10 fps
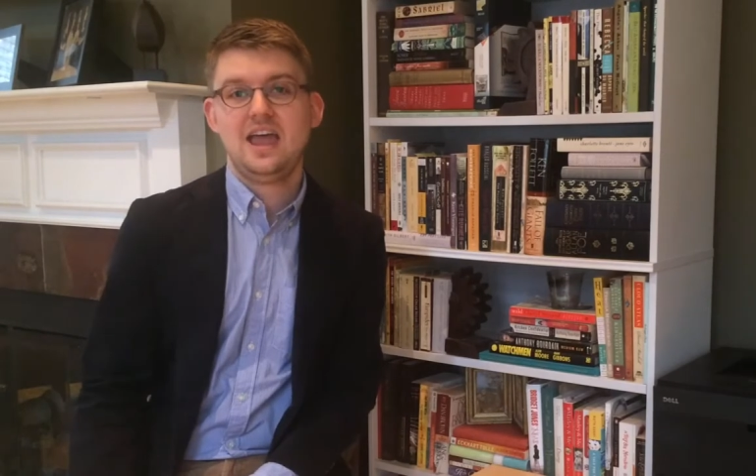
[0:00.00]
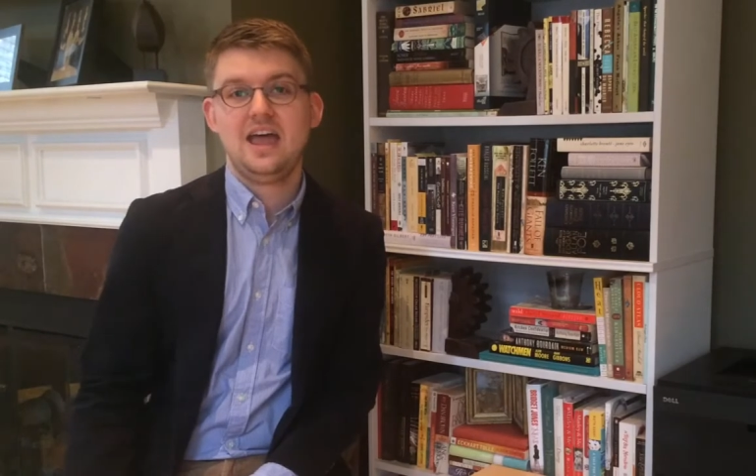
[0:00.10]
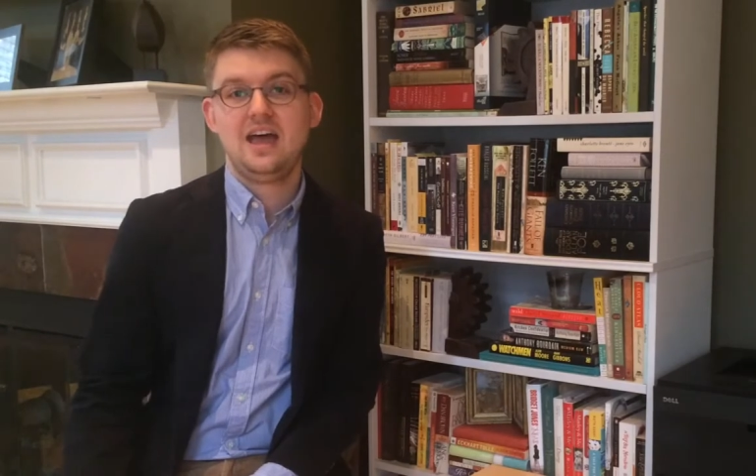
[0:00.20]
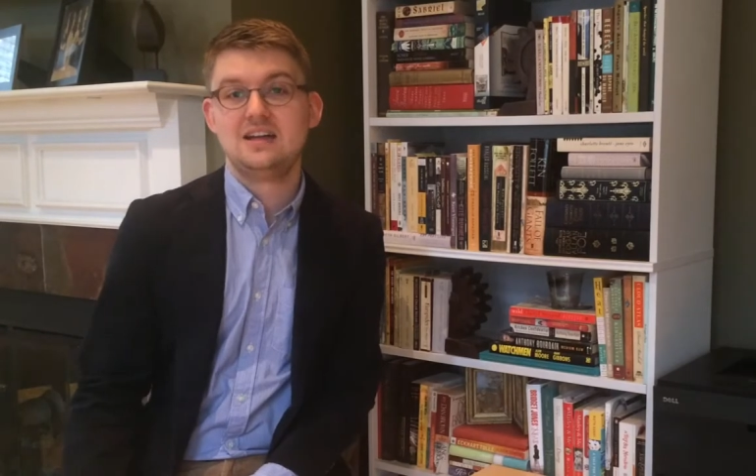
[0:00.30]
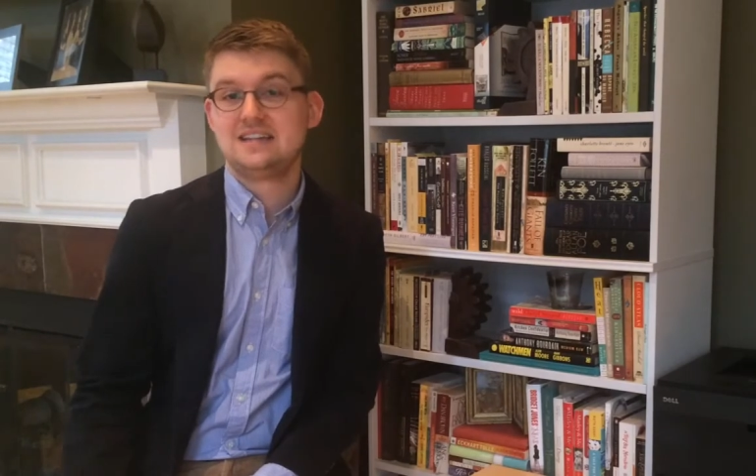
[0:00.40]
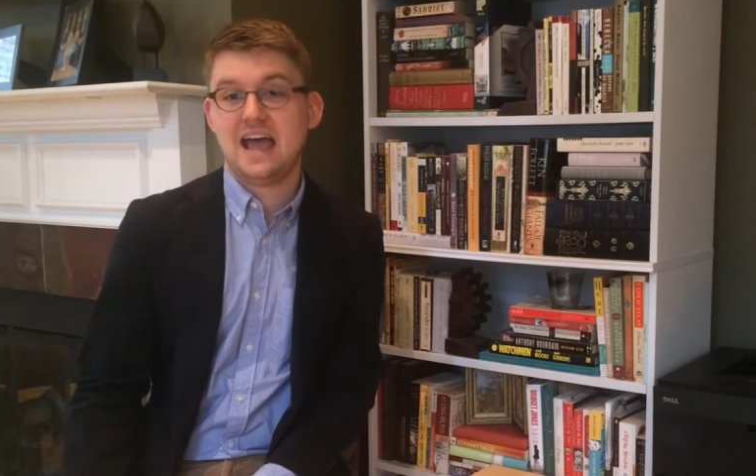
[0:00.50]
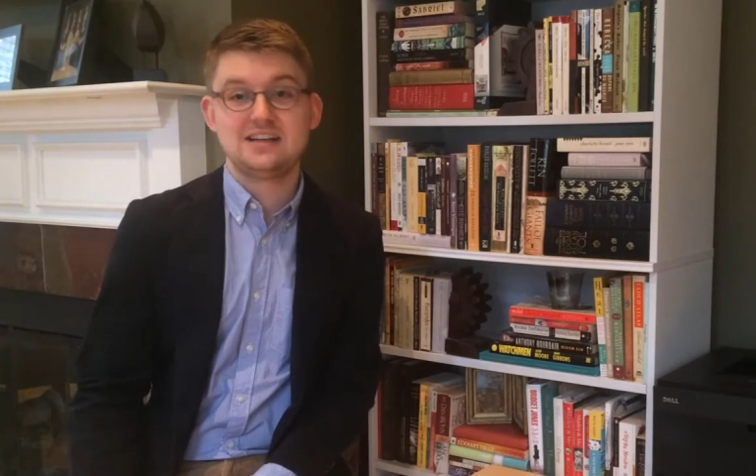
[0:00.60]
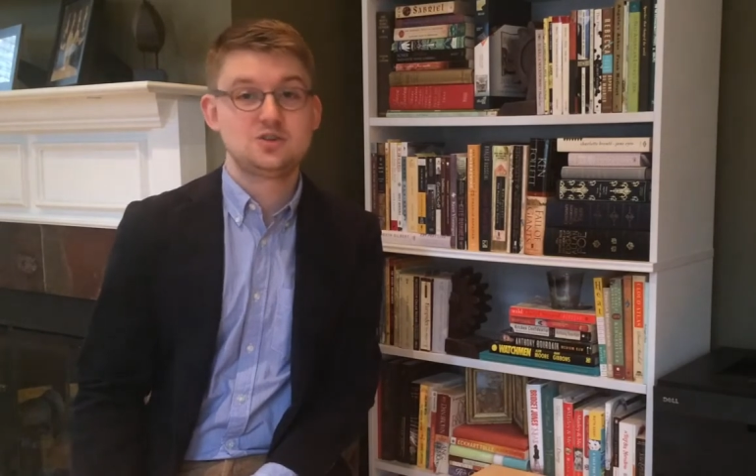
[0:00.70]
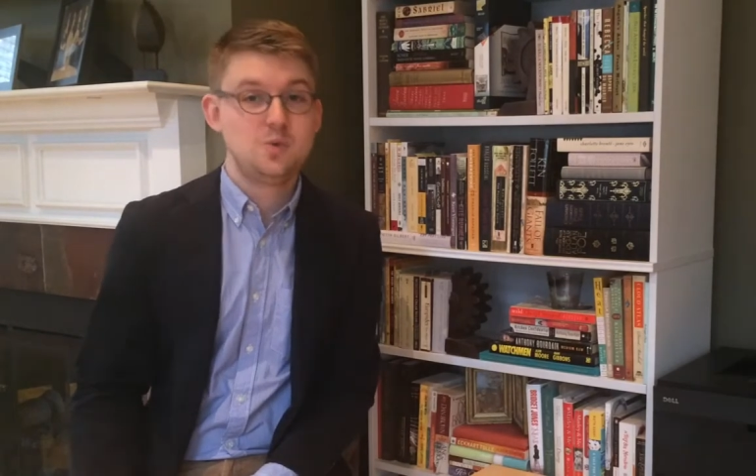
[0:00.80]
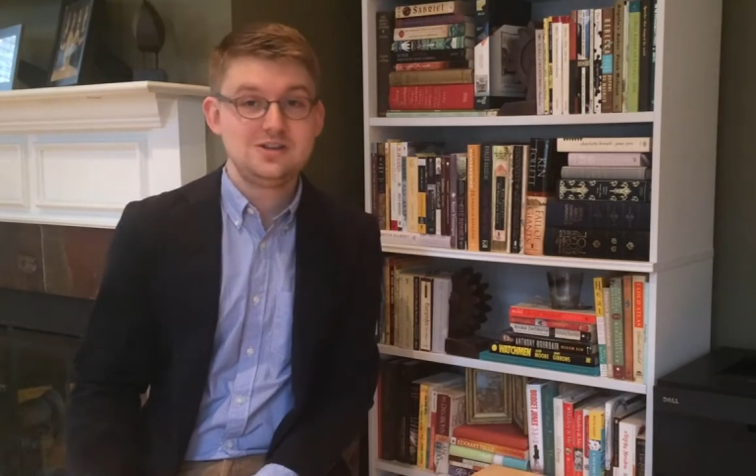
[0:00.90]
to
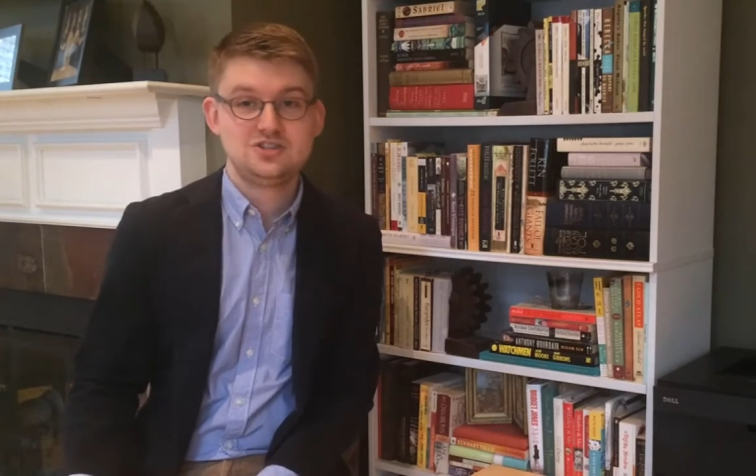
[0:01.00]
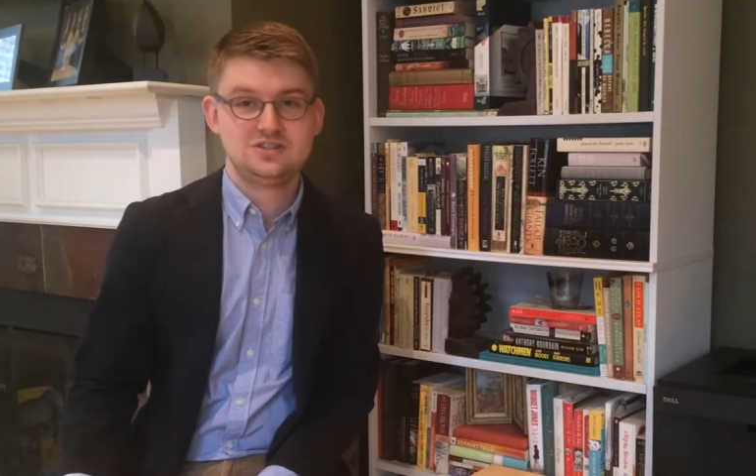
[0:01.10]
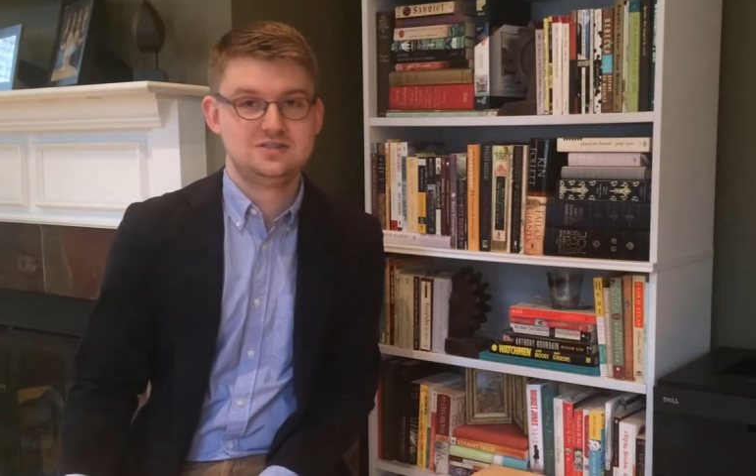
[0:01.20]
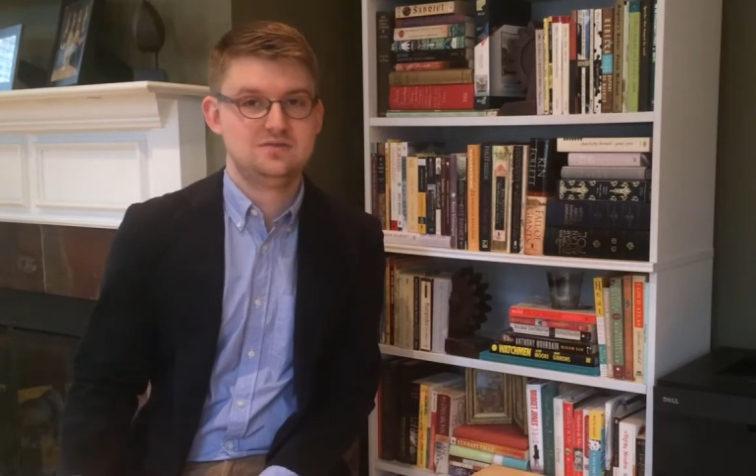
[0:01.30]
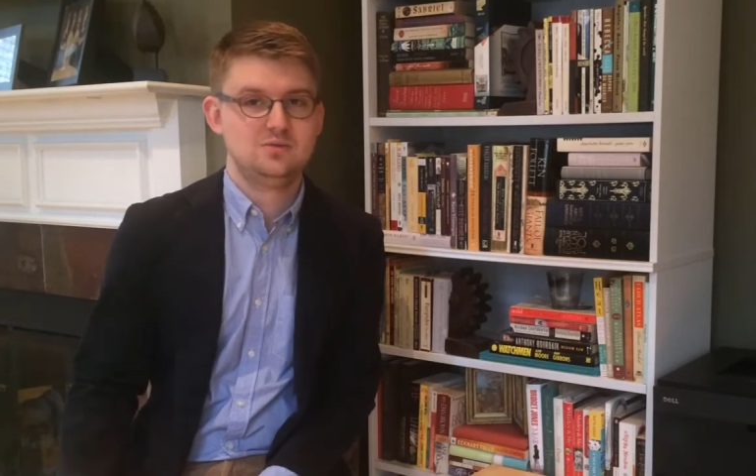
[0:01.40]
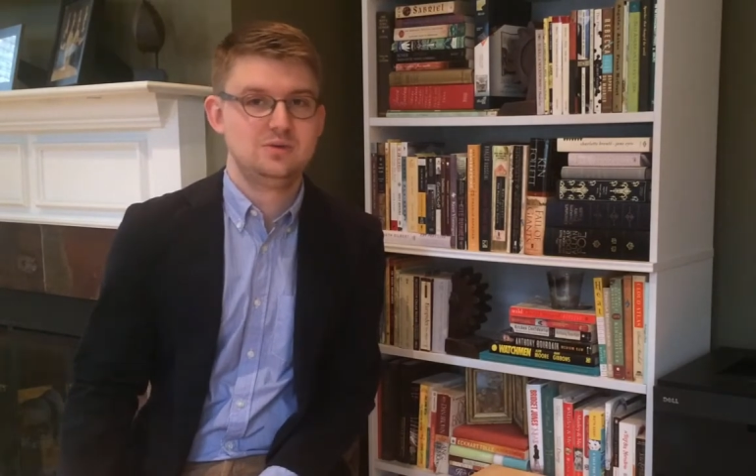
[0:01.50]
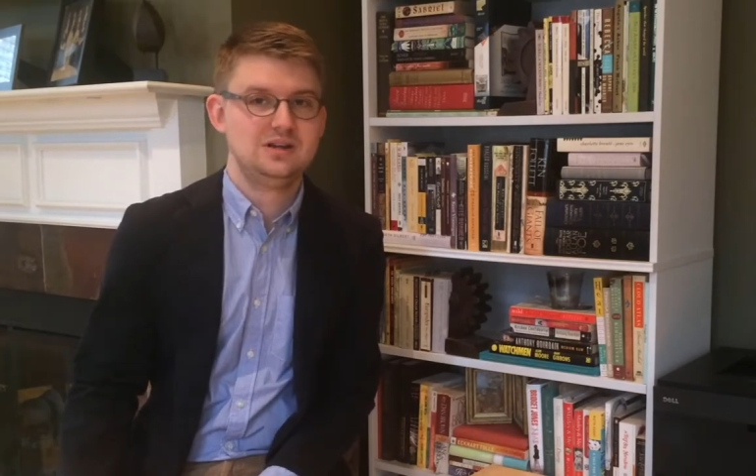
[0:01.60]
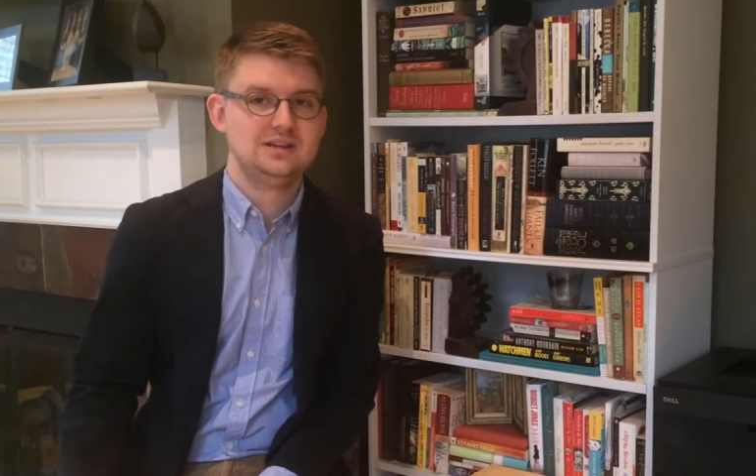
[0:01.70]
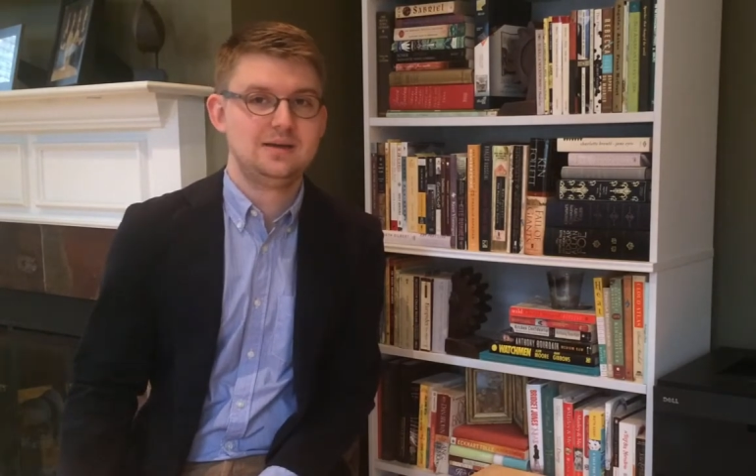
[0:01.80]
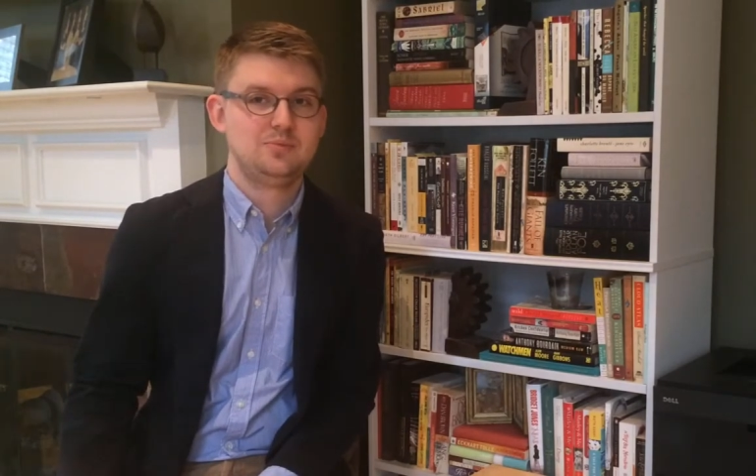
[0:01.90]
ask questions of the
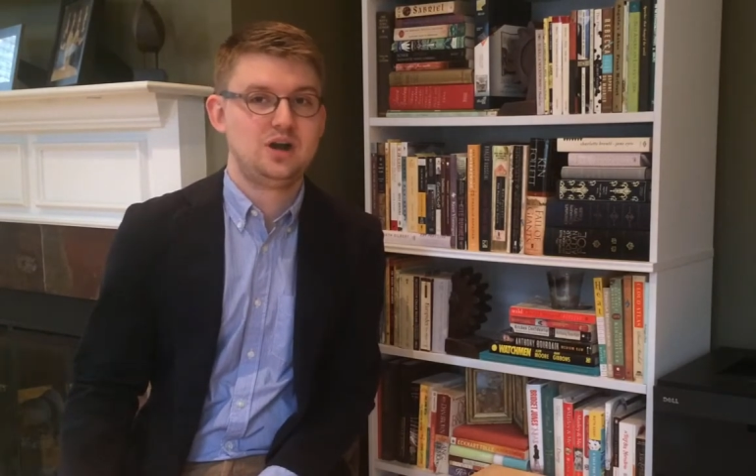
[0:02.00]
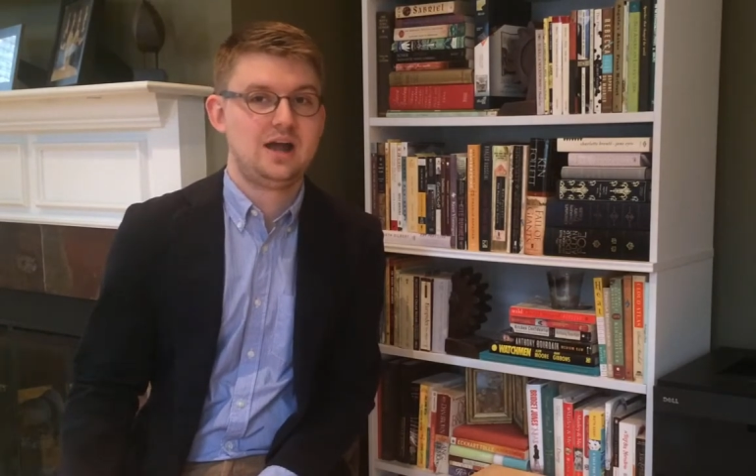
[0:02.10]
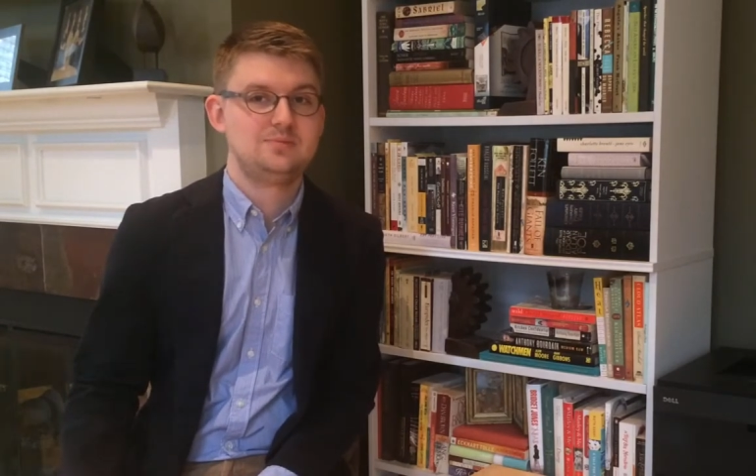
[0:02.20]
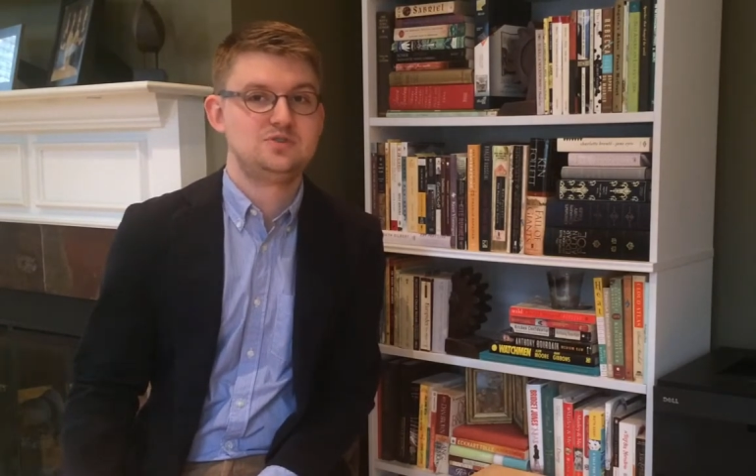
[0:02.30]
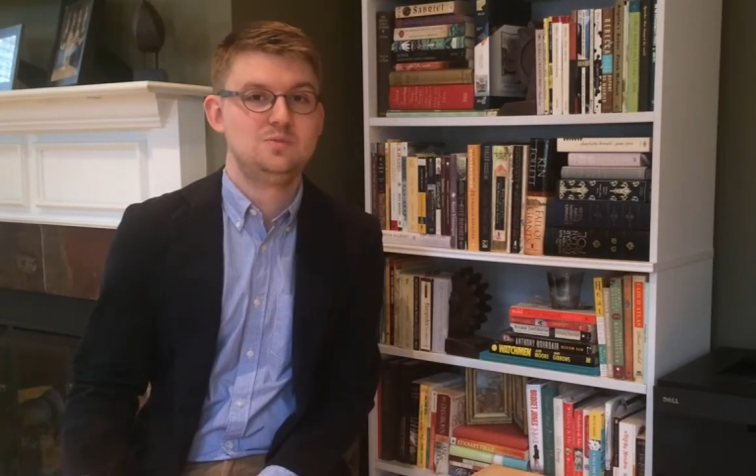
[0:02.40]
reading that perhaps